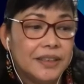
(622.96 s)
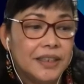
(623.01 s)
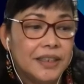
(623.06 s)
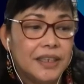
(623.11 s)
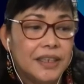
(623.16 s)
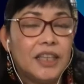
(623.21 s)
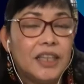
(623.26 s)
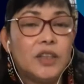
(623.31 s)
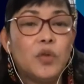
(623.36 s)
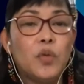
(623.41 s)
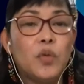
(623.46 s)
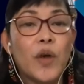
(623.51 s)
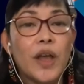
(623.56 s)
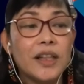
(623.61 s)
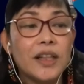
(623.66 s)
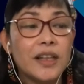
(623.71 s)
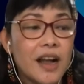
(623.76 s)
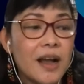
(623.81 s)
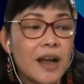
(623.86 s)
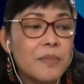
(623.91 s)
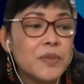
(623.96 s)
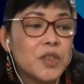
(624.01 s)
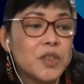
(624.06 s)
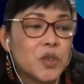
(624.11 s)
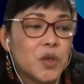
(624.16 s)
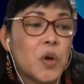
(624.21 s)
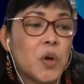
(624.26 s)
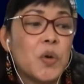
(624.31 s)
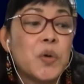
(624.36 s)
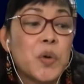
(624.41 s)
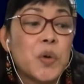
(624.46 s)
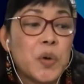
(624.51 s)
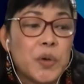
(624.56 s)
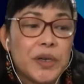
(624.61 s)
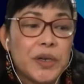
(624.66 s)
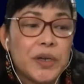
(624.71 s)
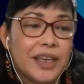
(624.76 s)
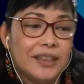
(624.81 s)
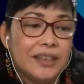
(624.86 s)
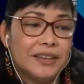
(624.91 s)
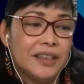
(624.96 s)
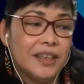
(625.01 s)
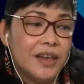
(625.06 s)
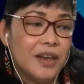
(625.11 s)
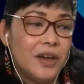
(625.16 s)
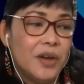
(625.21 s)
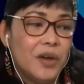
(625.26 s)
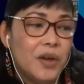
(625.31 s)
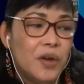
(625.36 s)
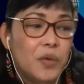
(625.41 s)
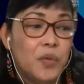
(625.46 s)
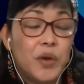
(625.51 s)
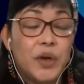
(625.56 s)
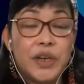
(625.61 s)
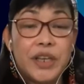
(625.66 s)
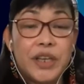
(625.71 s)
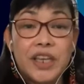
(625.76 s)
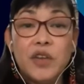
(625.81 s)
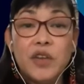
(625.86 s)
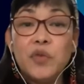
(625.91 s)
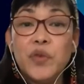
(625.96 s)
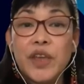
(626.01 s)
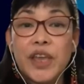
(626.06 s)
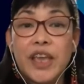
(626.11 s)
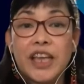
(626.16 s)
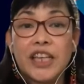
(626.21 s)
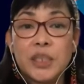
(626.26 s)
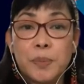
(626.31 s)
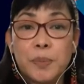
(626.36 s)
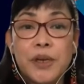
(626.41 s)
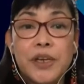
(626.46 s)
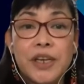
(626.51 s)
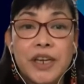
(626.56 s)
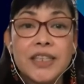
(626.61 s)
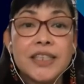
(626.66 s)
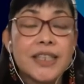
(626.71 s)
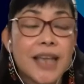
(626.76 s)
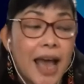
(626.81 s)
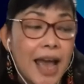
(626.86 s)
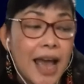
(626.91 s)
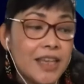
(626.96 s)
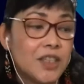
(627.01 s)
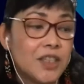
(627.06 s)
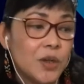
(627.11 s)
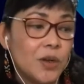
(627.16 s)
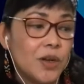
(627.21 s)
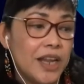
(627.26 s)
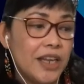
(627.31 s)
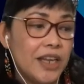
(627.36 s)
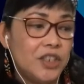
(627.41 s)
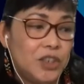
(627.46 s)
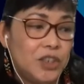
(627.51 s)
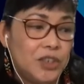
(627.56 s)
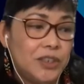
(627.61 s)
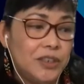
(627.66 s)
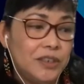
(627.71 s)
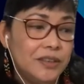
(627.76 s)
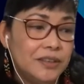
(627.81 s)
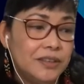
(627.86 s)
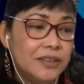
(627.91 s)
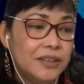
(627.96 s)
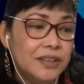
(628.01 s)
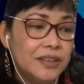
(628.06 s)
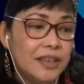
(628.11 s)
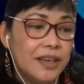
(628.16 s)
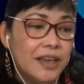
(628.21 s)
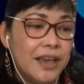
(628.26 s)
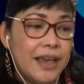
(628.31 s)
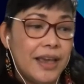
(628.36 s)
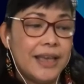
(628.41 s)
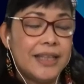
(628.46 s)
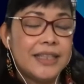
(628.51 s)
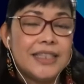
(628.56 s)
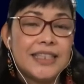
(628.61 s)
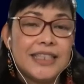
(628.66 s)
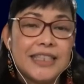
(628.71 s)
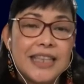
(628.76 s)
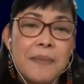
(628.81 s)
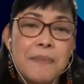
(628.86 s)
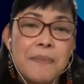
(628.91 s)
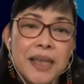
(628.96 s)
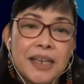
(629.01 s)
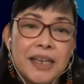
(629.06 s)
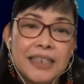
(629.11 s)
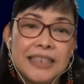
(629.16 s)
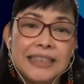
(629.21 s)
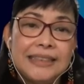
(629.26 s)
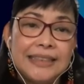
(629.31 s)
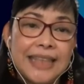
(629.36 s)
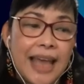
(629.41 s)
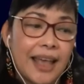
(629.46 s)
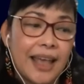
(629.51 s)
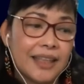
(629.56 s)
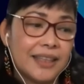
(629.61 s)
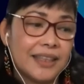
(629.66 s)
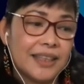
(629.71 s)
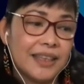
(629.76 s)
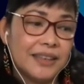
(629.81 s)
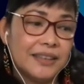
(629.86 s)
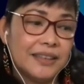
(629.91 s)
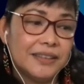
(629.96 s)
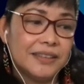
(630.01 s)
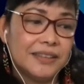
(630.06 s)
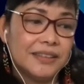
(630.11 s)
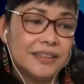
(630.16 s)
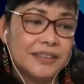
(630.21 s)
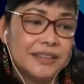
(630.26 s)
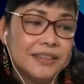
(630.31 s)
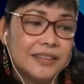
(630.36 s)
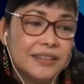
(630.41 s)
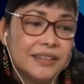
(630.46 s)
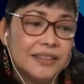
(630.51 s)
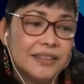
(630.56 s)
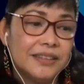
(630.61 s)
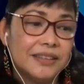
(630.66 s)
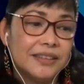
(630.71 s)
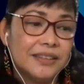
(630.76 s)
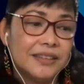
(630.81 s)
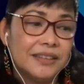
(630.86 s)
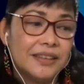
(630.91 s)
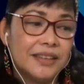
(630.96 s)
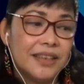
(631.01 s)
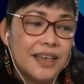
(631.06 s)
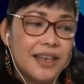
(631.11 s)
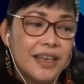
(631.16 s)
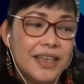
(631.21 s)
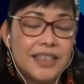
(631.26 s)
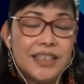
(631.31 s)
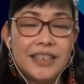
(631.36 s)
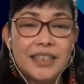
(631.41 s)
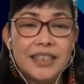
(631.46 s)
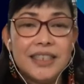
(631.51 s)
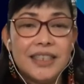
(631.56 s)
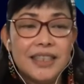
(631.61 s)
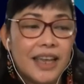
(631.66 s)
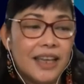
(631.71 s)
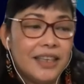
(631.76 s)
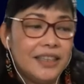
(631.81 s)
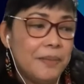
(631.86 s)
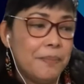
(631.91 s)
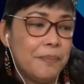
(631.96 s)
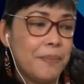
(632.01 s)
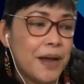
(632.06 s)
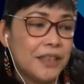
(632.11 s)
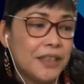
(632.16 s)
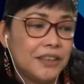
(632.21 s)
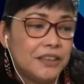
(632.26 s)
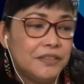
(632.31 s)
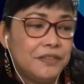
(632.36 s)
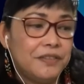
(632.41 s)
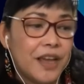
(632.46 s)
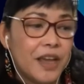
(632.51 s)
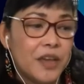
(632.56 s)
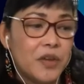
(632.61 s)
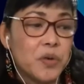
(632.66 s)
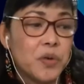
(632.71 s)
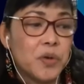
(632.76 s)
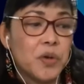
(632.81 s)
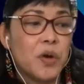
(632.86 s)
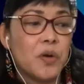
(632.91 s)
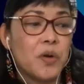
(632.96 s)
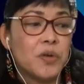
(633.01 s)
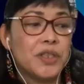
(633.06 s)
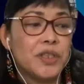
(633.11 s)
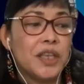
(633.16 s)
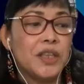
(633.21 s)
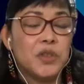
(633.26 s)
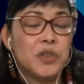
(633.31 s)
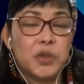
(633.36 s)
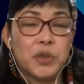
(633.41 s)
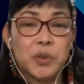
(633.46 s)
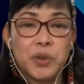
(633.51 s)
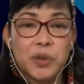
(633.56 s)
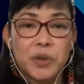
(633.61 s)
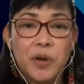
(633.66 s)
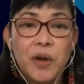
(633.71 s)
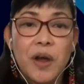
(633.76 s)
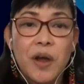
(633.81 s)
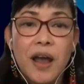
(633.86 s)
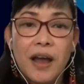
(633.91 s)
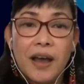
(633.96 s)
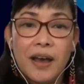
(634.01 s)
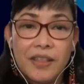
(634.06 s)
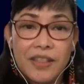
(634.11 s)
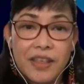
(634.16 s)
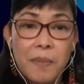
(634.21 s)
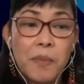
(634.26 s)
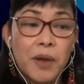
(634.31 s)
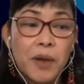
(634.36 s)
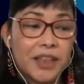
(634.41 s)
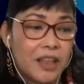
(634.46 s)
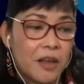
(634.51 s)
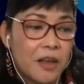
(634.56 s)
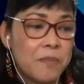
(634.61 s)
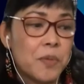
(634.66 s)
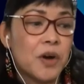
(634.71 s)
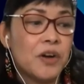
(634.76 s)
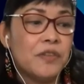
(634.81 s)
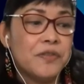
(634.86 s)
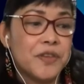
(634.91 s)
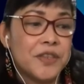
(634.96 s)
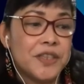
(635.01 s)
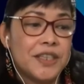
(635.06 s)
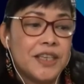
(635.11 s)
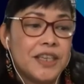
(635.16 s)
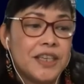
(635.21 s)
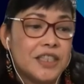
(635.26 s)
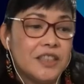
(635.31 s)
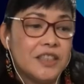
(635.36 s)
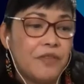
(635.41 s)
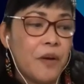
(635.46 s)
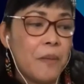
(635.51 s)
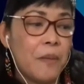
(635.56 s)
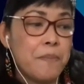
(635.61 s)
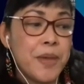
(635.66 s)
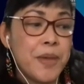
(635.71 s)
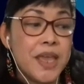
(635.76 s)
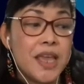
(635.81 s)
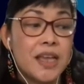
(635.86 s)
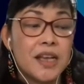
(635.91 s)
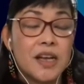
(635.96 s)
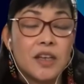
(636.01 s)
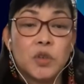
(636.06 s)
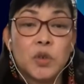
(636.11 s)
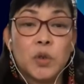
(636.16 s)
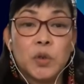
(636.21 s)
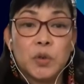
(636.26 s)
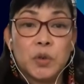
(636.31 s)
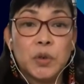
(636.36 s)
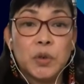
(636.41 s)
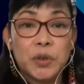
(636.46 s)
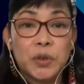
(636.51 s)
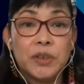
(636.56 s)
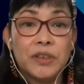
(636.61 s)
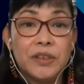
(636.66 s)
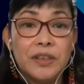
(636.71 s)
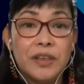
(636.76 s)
It welcomes cocooning, wherein we experience isolation and seemingly death. It's just like the butterfly who goes into the metamorphosis from being a cocoon